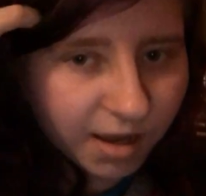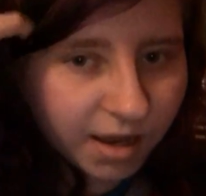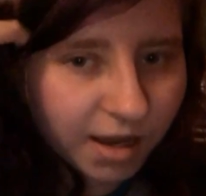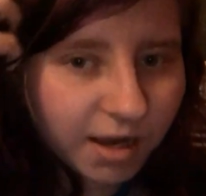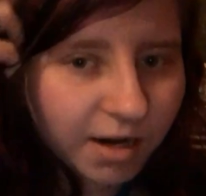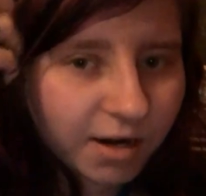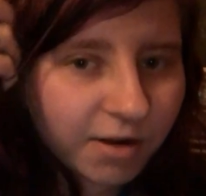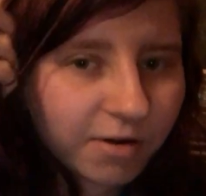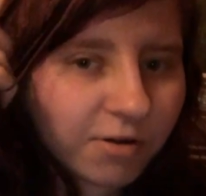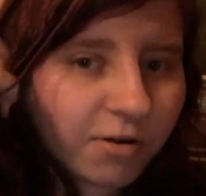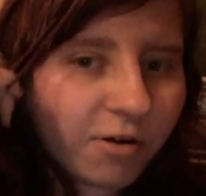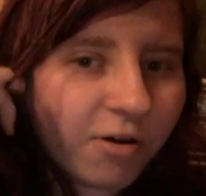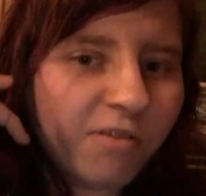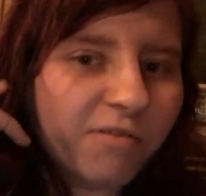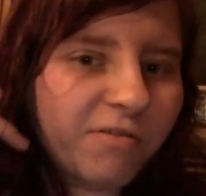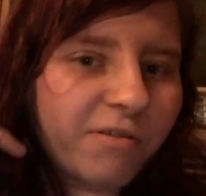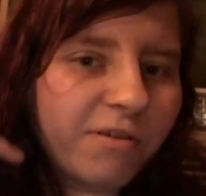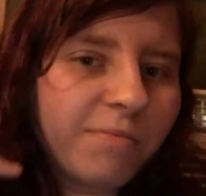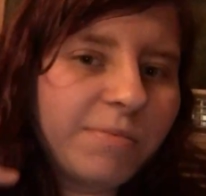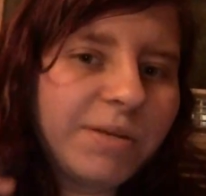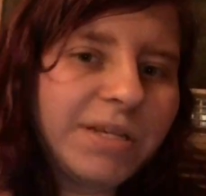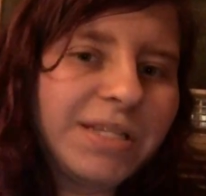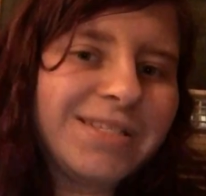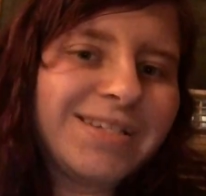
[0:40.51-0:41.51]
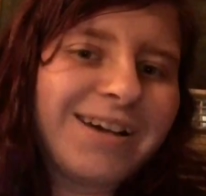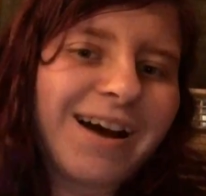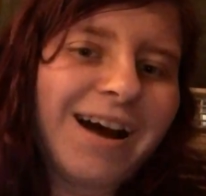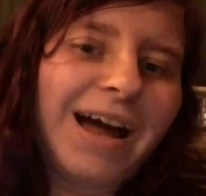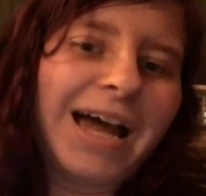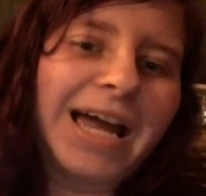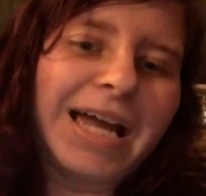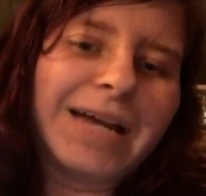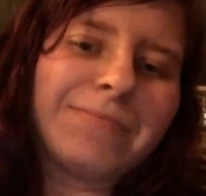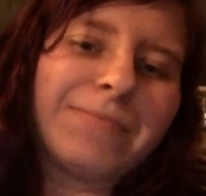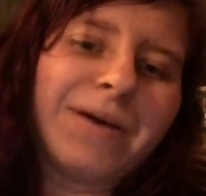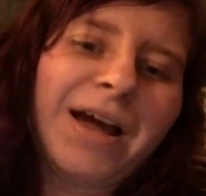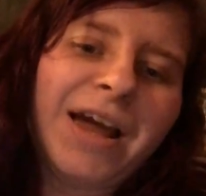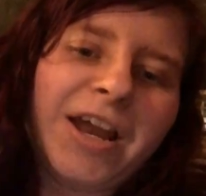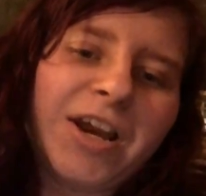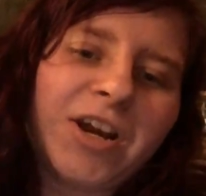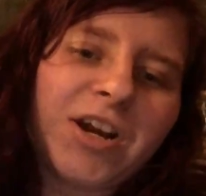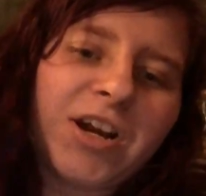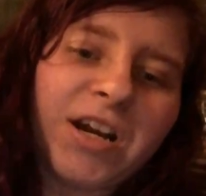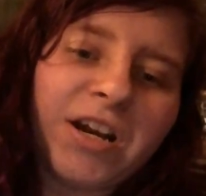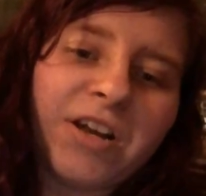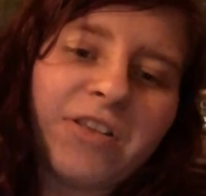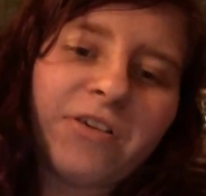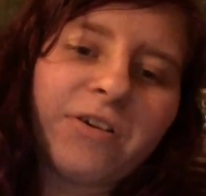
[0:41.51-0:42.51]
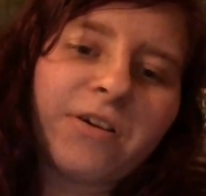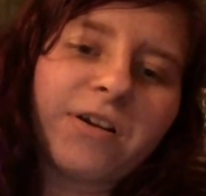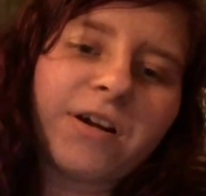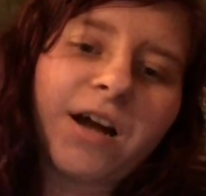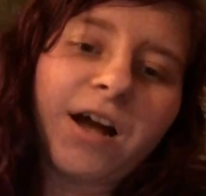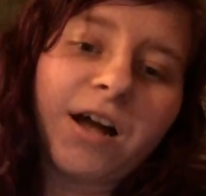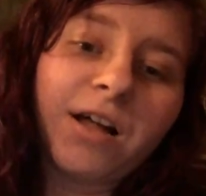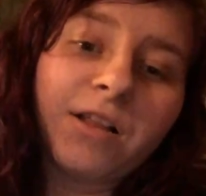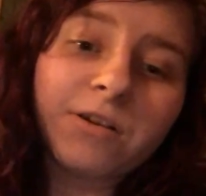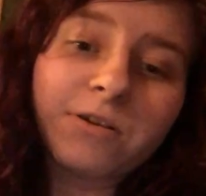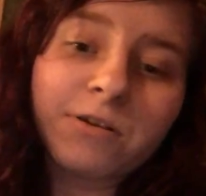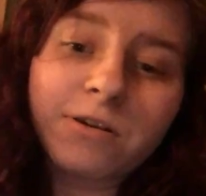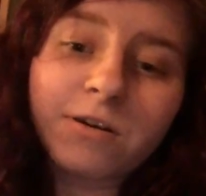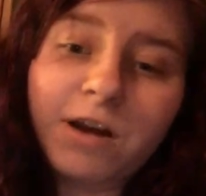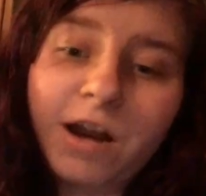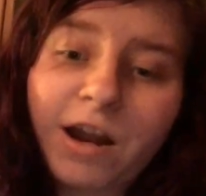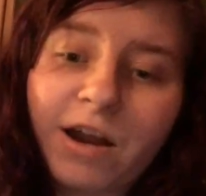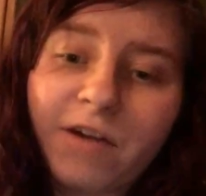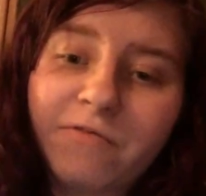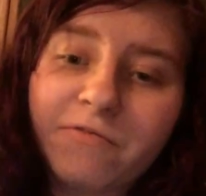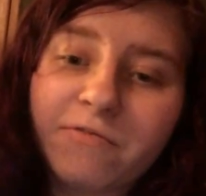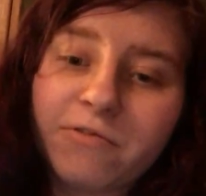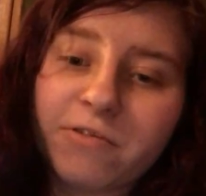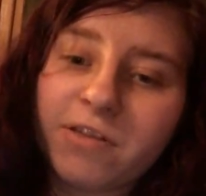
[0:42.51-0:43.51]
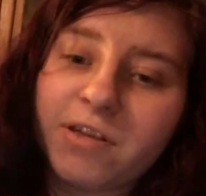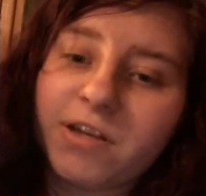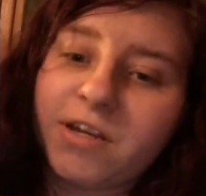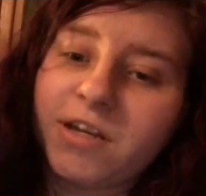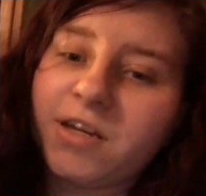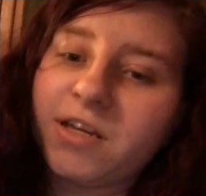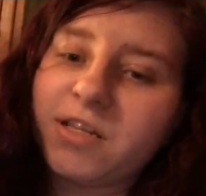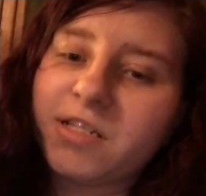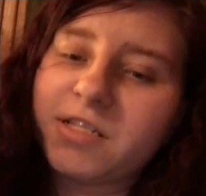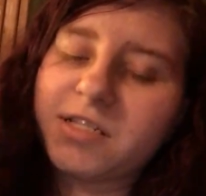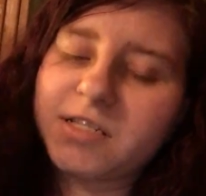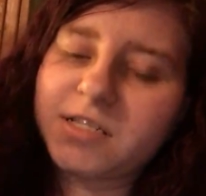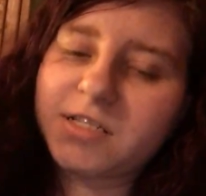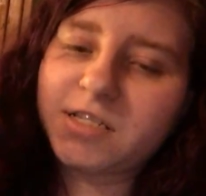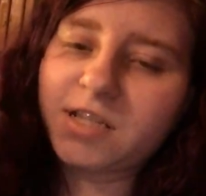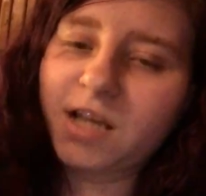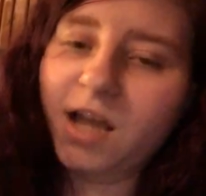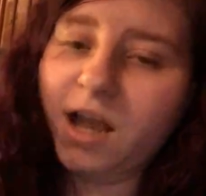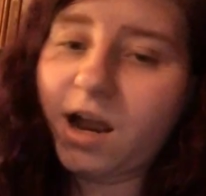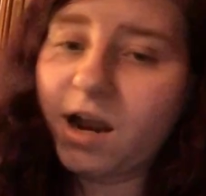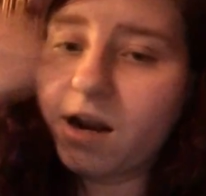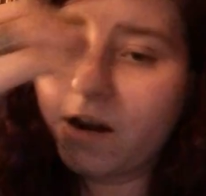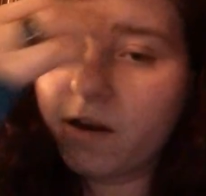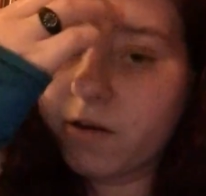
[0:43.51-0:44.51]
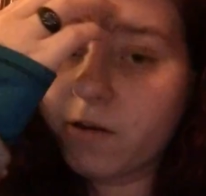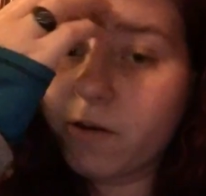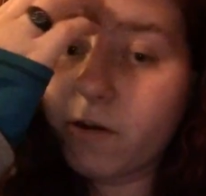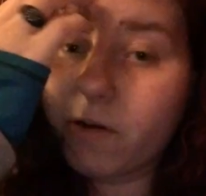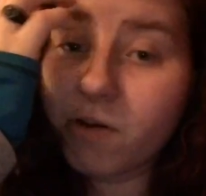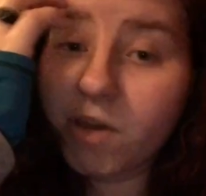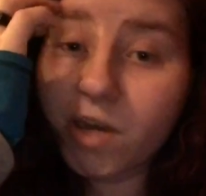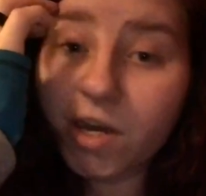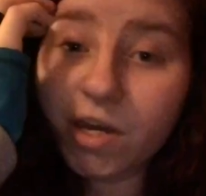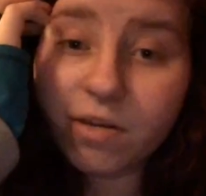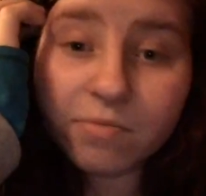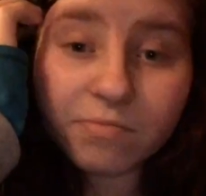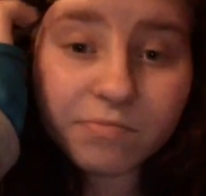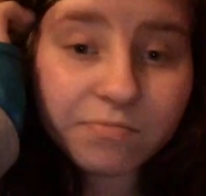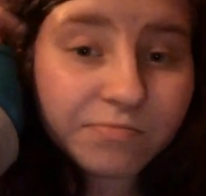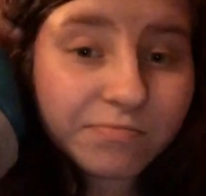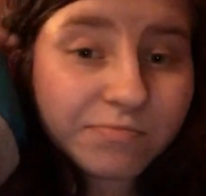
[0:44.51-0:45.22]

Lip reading: I don't know if I'll be dyeing my hair another color after this. I don't know yet.